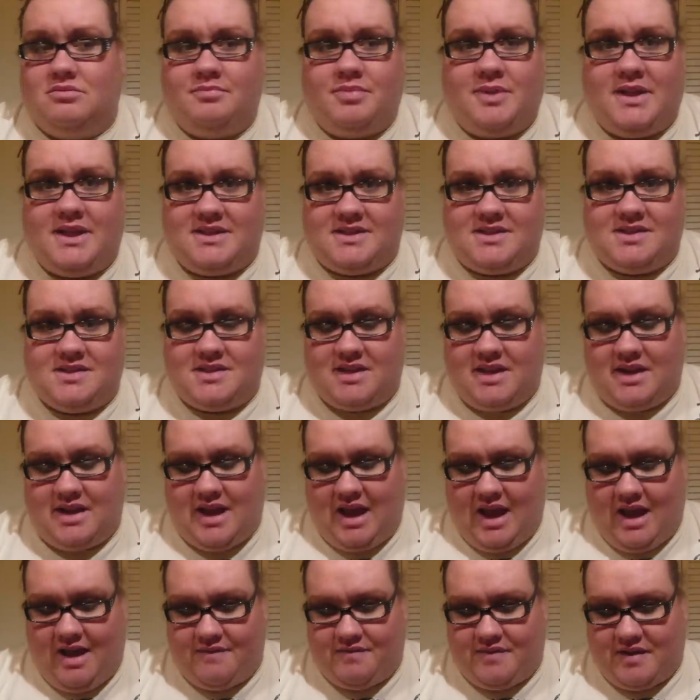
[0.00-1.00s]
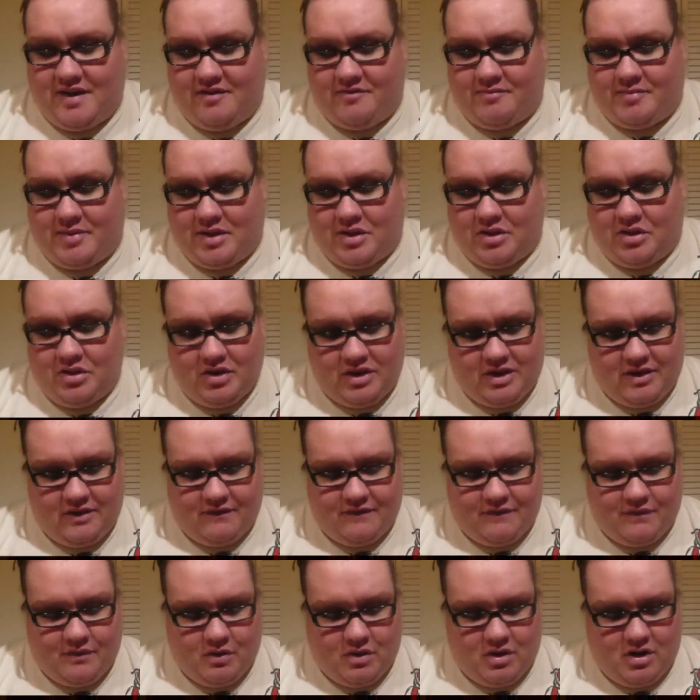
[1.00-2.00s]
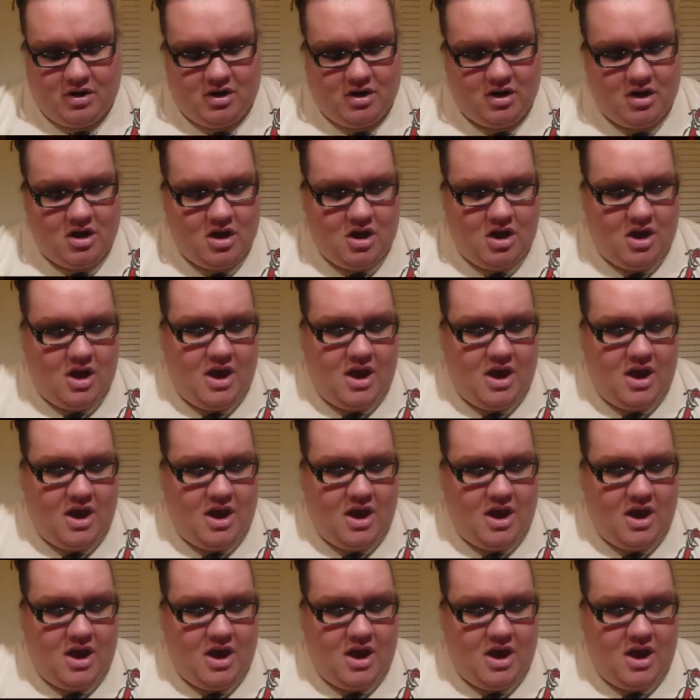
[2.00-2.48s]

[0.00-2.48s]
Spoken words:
places didn't have that I've been looking for